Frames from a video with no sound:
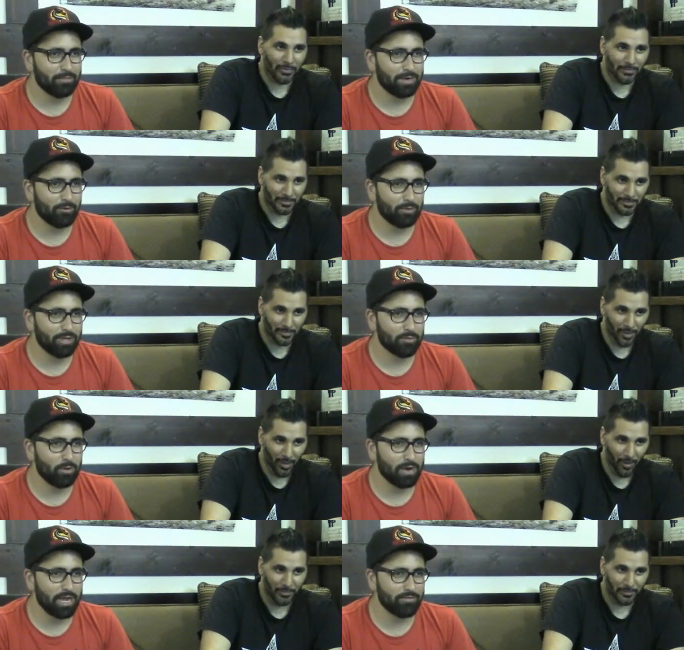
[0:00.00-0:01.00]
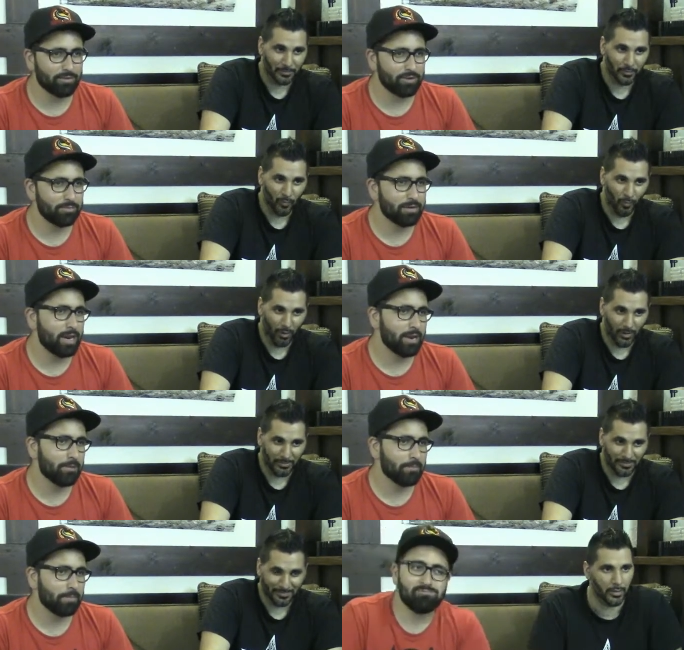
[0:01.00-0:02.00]
Speaker 1: but I really want to have another banana.
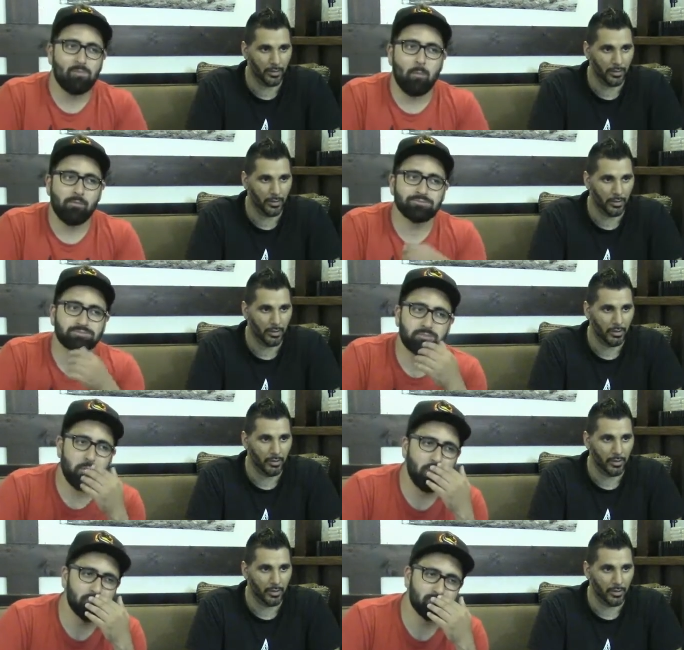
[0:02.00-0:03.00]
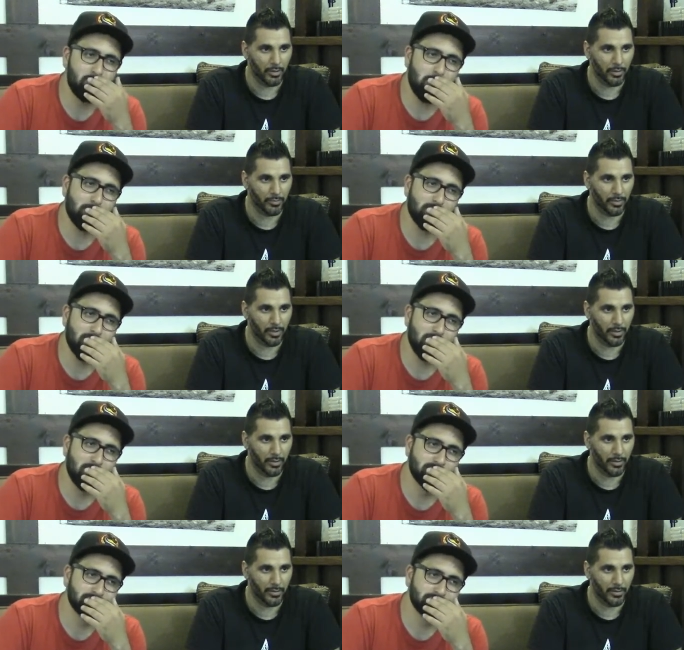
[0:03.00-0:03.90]
Mm, oh my god.